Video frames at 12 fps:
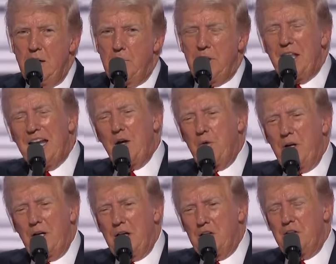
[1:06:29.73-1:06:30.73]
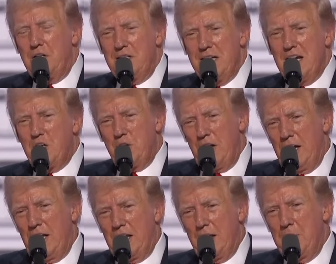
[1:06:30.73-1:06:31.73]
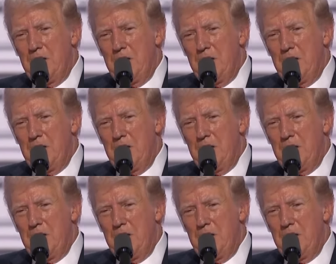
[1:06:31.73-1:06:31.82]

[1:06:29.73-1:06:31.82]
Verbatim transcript: But then I realized he's not training them.